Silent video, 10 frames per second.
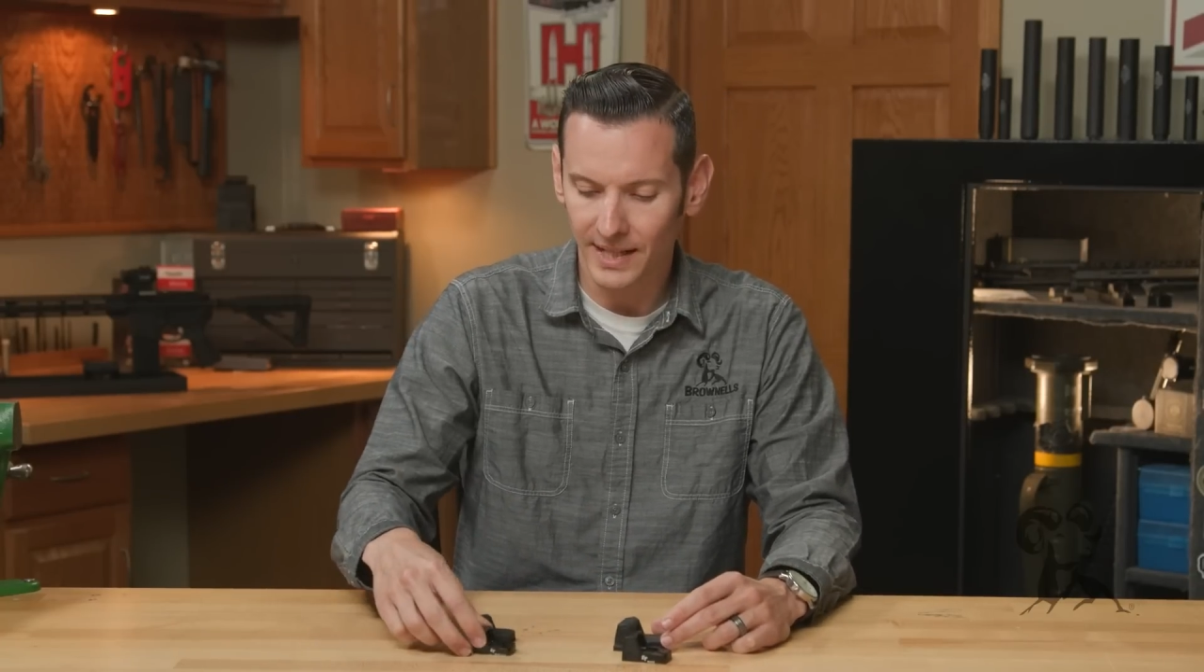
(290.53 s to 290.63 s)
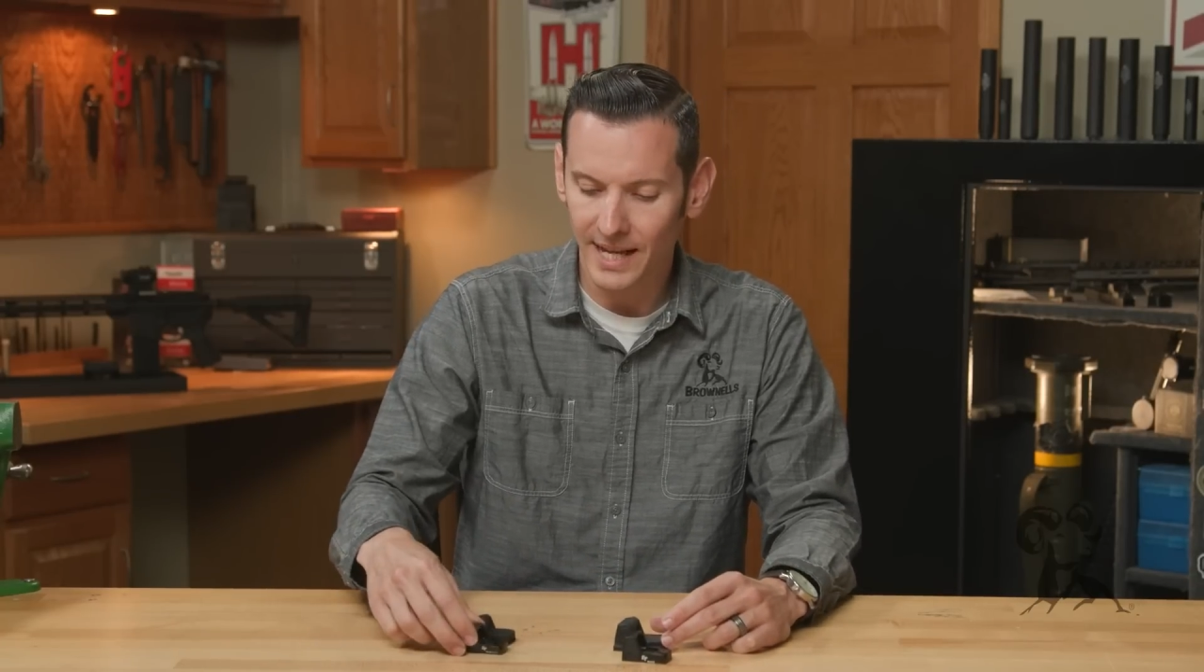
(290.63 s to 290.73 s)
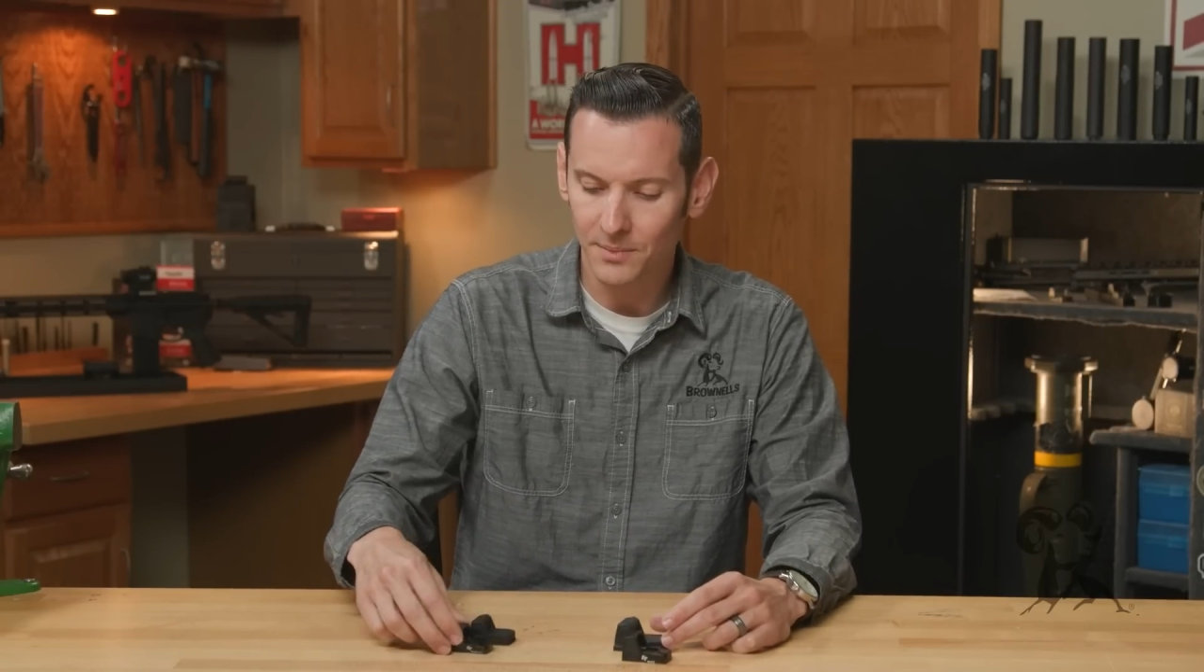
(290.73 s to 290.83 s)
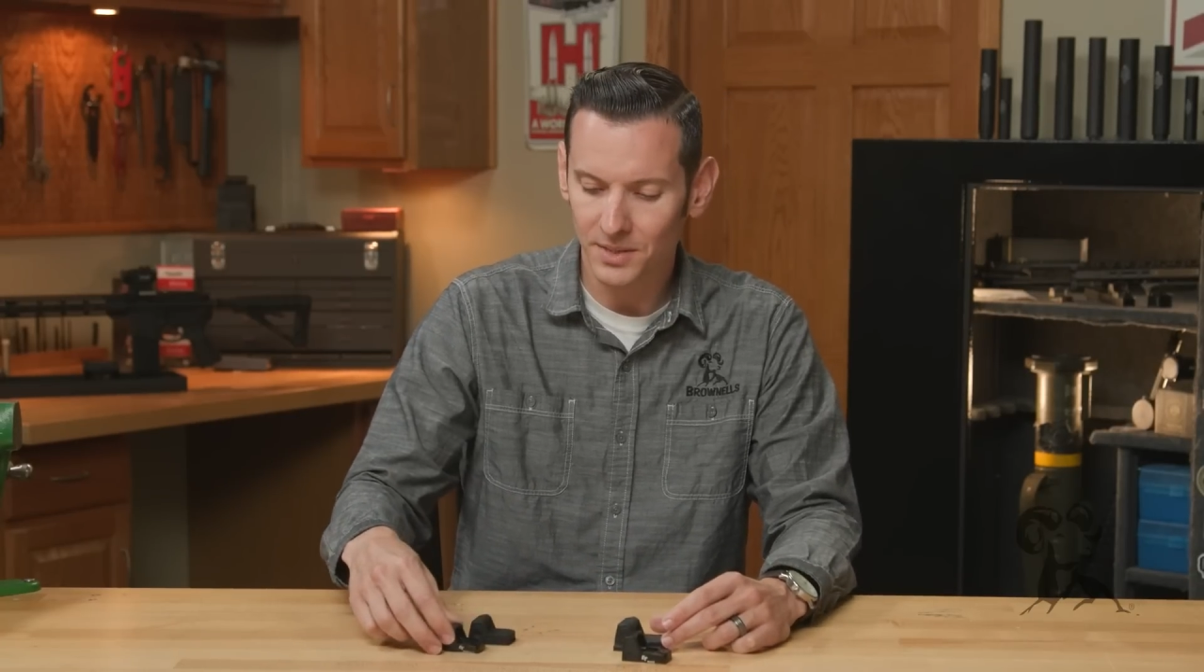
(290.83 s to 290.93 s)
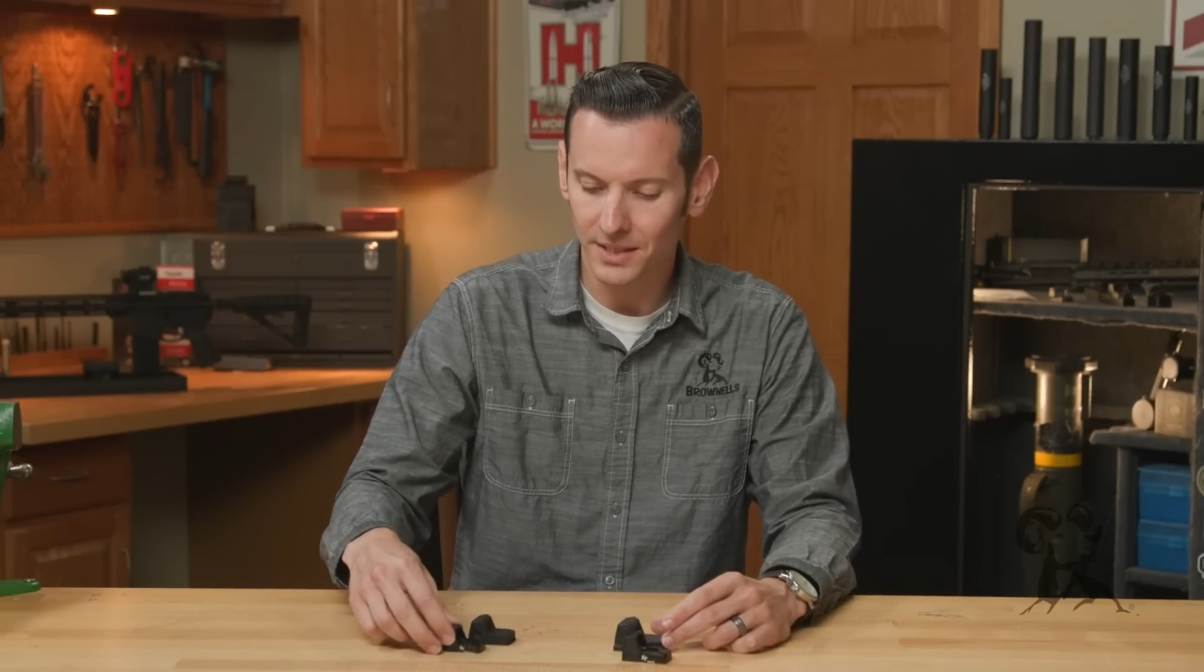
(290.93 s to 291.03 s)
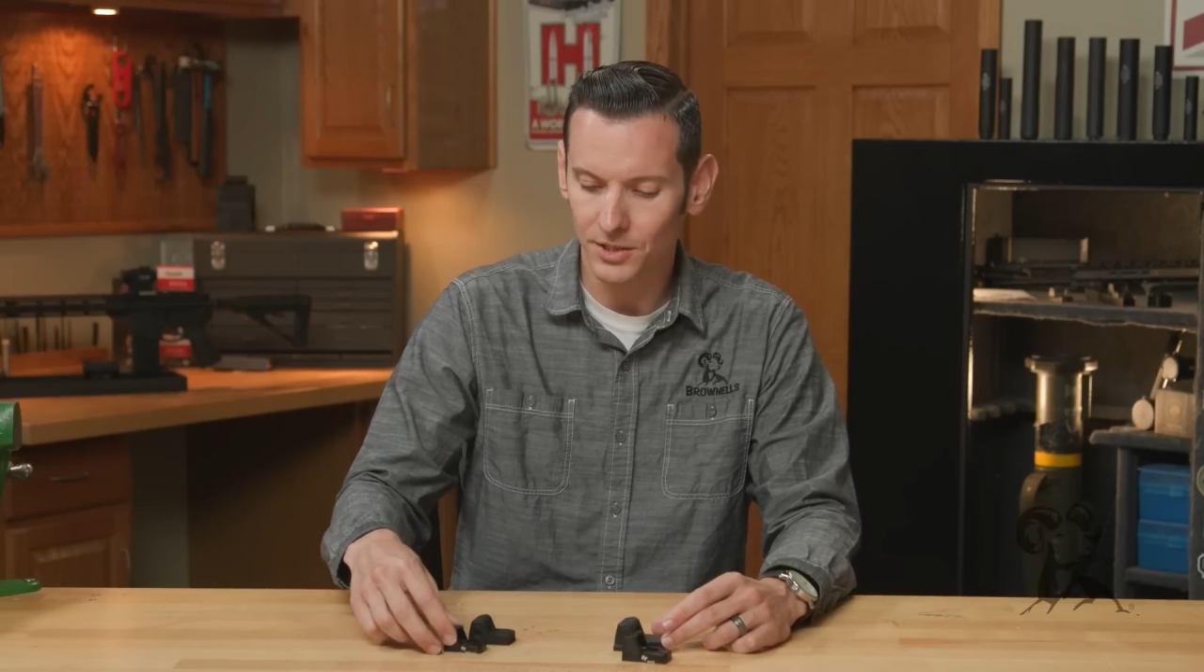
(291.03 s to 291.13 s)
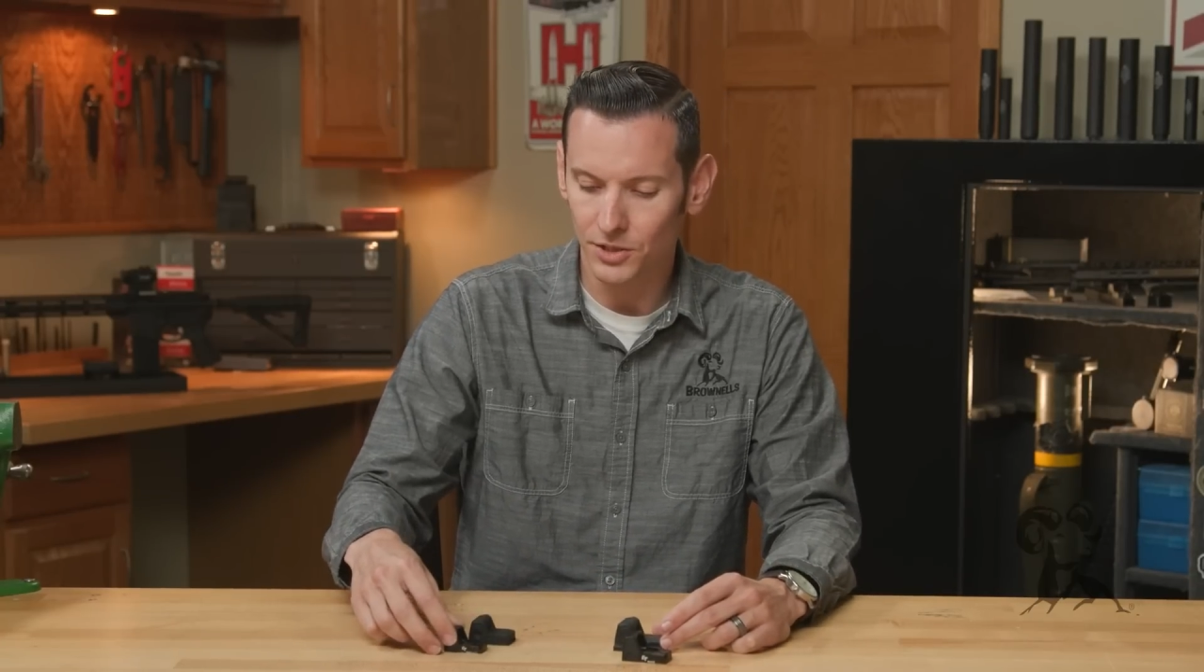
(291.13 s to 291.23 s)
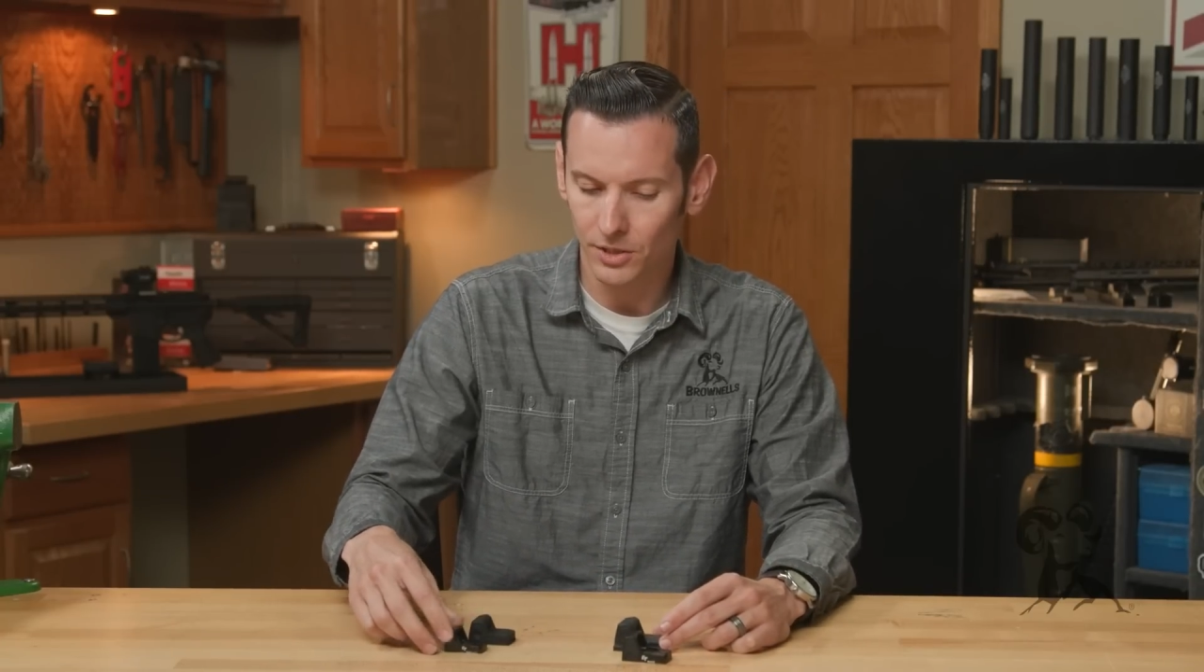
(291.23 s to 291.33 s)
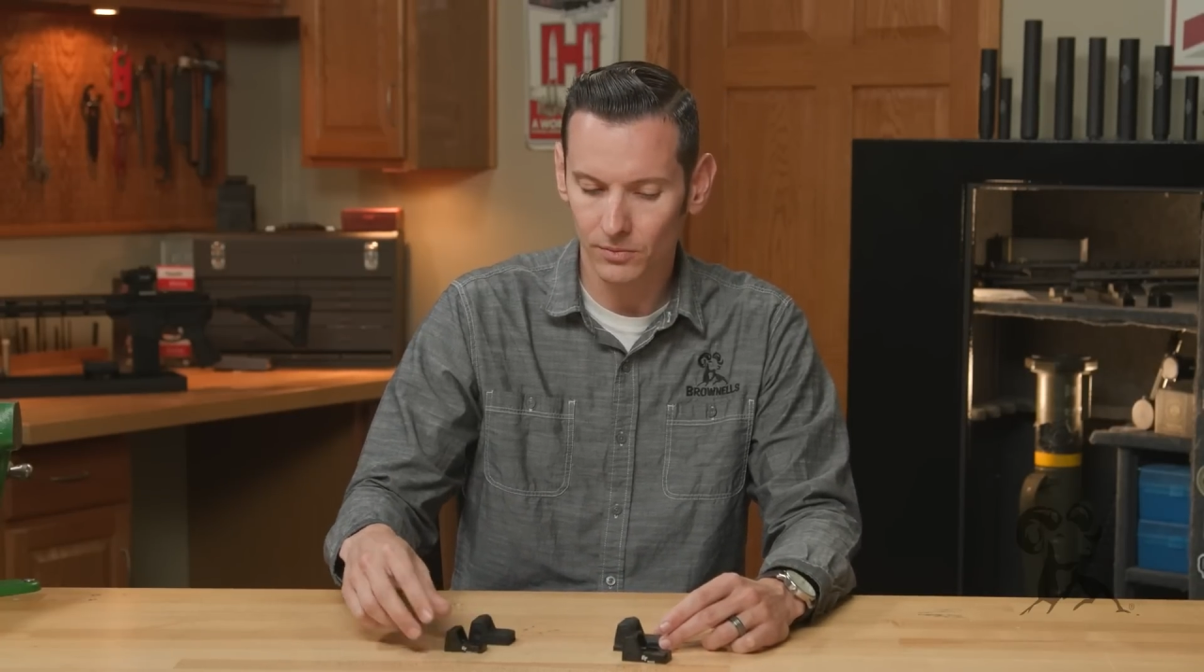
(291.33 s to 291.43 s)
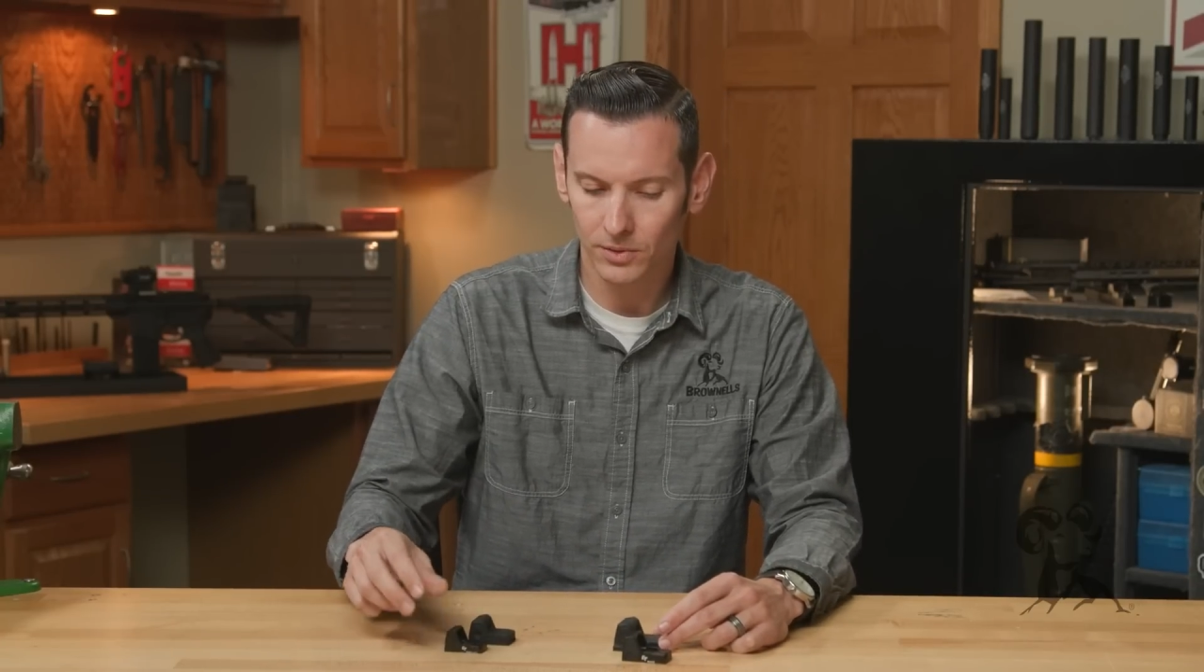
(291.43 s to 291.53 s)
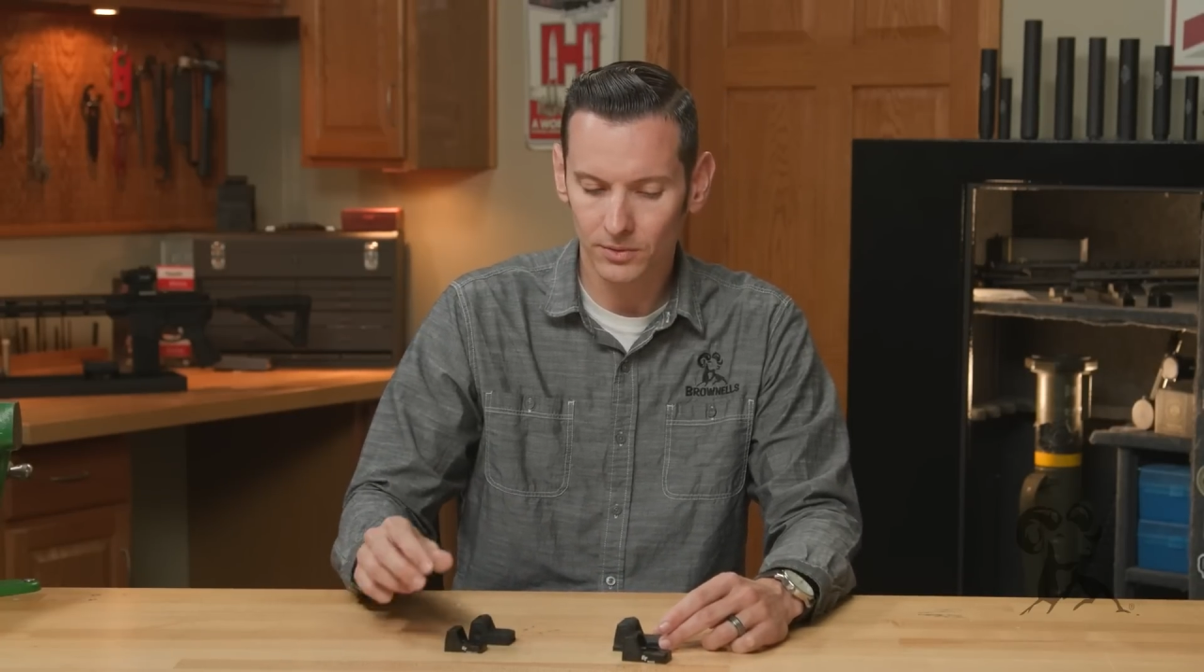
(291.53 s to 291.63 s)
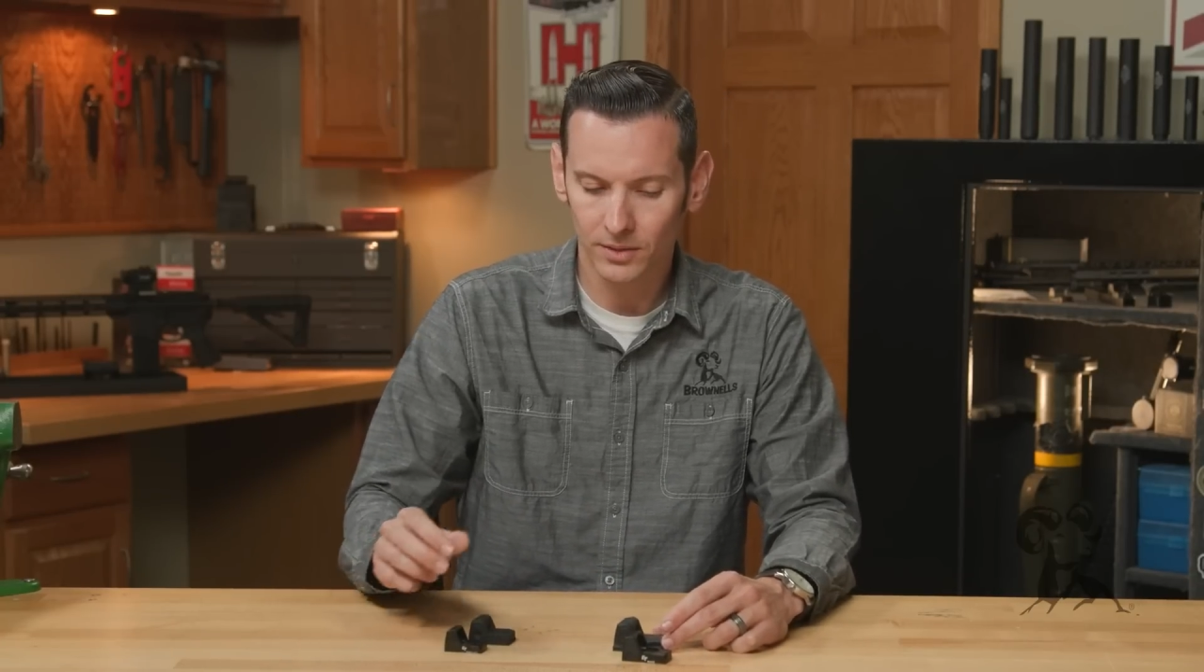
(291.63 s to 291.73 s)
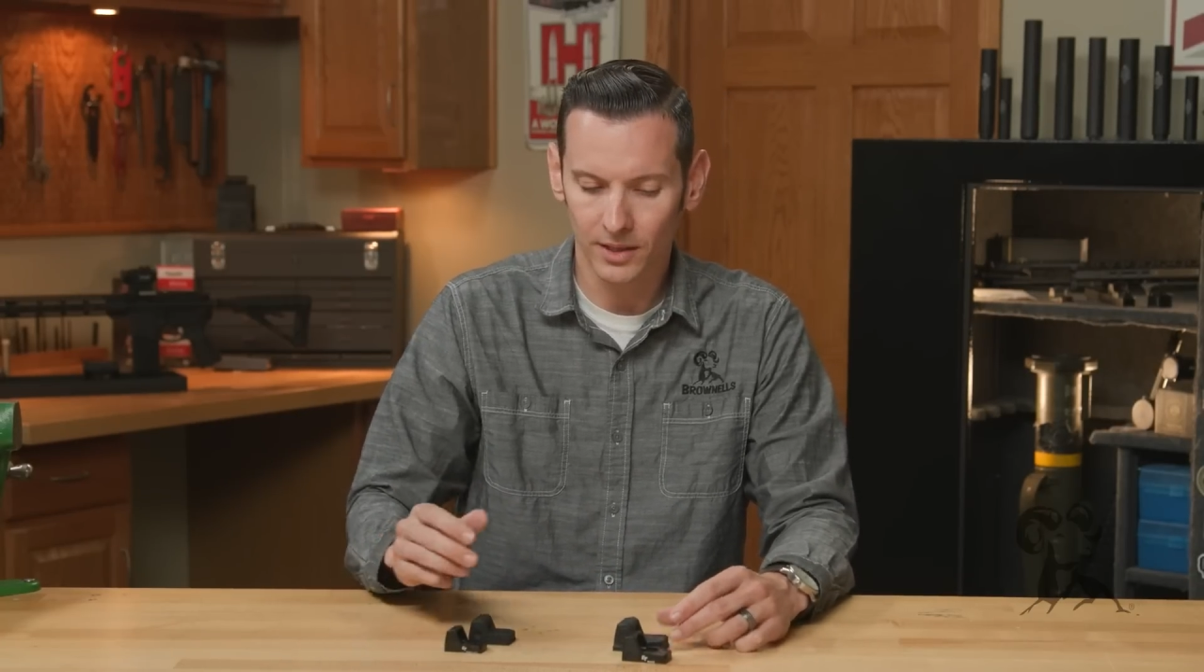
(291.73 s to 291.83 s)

games in general.